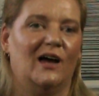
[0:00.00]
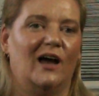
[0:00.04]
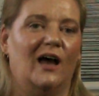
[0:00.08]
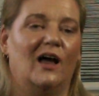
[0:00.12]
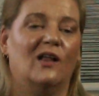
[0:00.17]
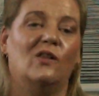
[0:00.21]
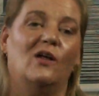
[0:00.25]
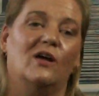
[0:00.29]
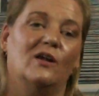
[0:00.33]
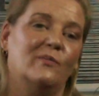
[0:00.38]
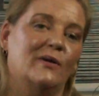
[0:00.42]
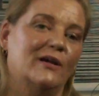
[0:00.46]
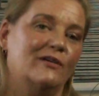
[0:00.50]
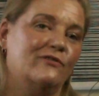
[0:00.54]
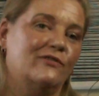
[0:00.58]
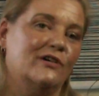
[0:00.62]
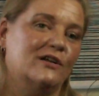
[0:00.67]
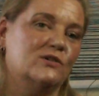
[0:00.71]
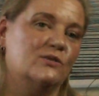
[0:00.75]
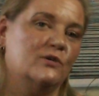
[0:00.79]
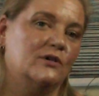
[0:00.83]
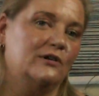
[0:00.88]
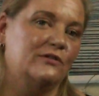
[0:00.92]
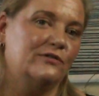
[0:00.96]
A lot of my
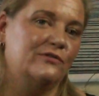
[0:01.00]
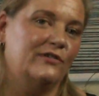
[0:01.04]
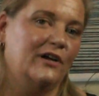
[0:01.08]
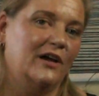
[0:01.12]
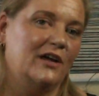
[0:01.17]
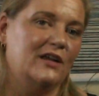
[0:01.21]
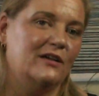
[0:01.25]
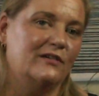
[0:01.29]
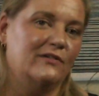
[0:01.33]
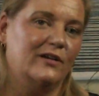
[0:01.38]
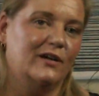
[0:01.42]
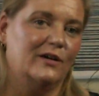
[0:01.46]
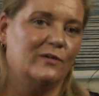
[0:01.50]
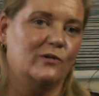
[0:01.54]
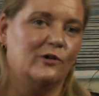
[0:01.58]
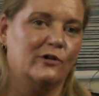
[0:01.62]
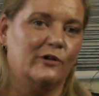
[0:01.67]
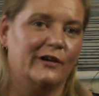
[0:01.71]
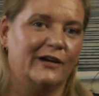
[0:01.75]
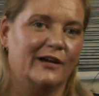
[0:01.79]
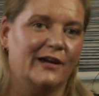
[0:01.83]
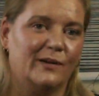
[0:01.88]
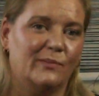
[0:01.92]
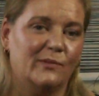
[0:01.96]
friends were afraid of him
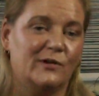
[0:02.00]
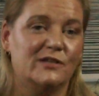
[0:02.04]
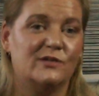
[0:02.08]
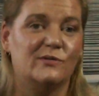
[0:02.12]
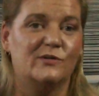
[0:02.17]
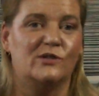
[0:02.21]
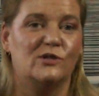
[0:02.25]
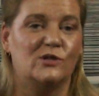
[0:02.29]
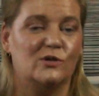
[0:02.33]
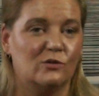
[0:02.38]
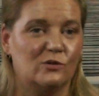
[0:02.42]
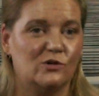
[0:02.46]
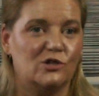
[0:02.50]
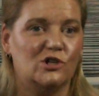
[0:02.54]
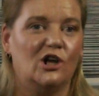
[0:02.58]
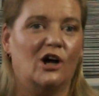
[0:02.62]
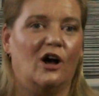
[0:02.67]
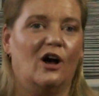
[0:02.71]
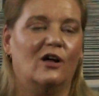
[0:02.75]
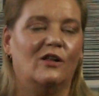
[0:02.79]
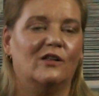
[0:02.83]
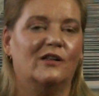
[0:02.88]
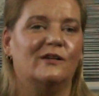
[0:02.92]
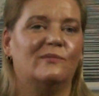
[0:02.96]
growing up because he was so
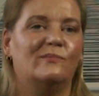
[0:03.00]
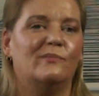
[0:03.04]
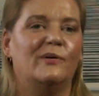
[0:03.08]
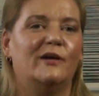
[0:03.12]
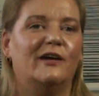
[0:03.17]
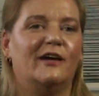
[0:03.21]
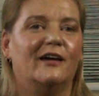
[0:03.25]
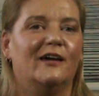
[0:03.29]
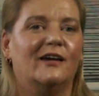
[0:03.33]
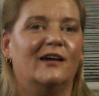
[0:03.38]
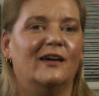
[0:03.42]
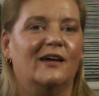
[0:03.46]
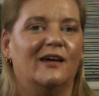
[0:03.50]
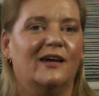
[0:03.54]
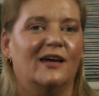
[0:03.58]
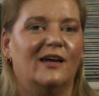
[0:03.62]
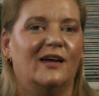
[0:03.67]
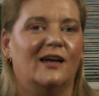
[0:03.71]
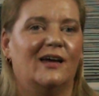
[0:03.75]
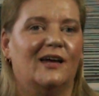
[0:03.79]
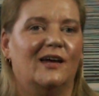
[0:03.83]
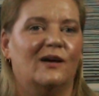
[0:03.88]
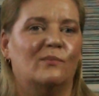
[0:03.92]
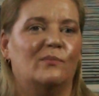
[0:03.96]
tall and big,
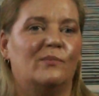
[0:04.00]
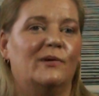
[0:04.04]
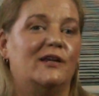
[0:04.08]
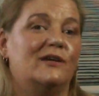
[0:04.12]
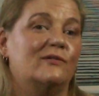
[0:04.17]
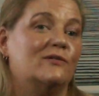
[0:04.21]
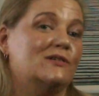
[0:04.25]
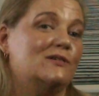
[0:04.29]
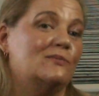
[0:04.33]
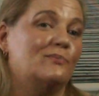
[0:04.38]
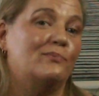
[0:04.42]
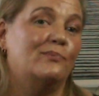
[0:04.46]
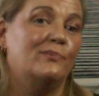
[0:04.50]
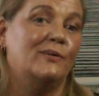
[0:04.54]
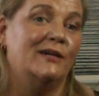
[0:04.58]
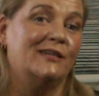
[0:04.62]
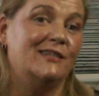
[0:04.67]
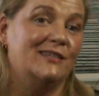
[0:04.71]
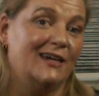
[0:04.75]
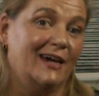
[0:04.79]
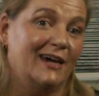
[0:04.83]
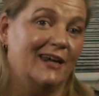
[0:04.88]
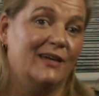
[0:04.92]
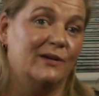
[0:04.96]
but he was a big
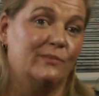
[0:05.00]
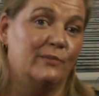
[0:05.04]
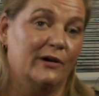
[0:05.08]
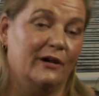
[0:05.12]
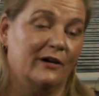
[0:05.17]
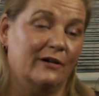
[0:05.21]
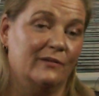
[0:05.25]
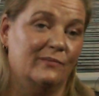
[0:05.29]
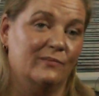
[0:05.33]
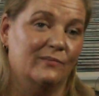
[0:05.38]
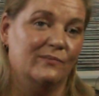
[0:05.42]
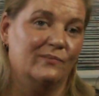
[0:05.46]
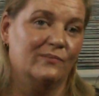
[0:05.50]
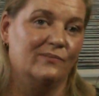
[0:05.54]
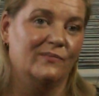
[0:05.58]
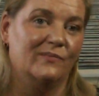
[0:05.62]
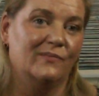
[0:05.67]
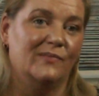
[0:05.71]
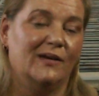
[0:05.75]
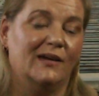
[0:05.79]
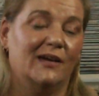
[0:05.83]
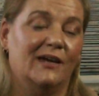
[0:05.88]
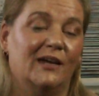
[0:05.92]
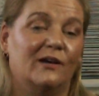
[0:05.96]
teddy bear.
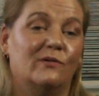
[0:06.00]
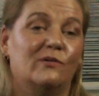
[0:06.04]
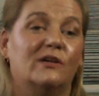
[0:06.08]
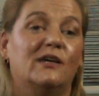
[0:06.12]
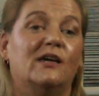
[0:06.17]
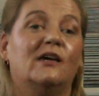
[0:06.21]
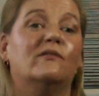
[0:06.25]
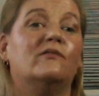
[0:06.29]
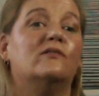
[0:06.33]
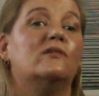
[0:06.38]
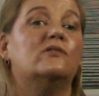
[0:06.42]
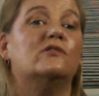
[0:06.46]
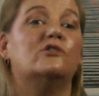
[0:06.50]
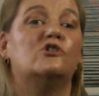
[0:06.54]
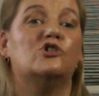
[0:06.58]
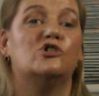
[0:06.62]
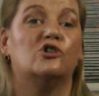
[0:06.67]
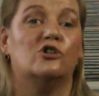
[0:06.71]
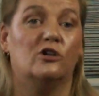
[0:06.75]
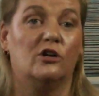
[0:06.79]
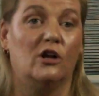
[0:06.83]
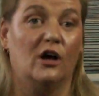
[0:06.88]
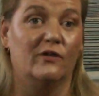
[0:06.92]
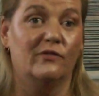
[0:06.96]
He would give you the
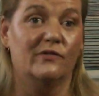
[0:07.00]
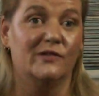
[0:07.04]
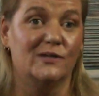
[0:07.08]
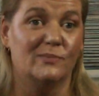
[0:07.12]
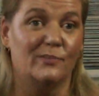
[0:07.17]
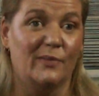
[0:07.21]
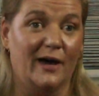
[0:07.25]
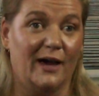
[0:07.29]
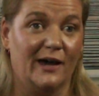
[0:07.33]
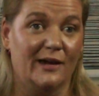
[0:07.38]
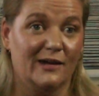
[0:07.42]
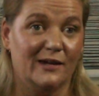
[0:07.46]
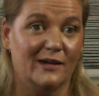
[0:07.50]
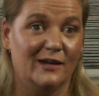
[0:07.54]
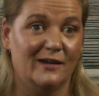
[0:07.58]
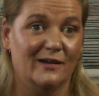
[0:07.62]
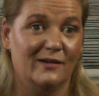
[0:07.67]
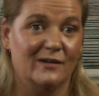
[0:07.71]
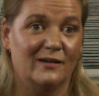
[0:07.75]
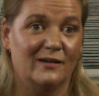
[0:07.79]
shirt off his back.